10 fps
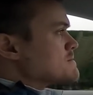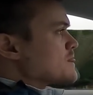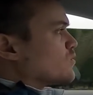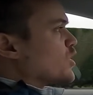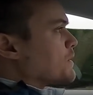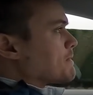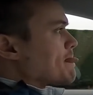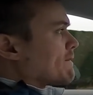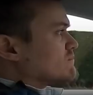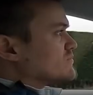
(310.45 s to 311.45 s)
Well,
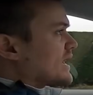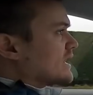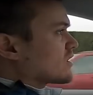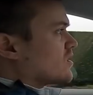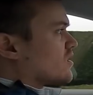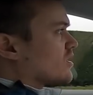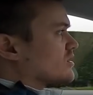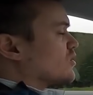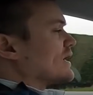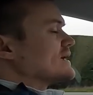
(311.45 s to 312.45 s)
that car,
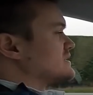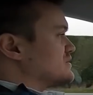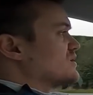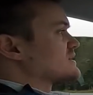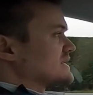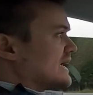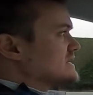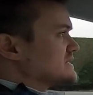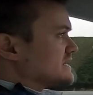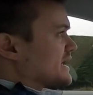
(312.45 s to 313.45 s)

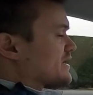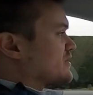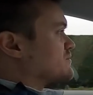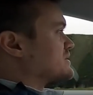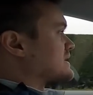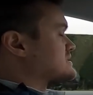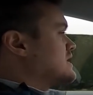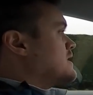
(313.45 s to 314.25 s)
2018 Acura MDX.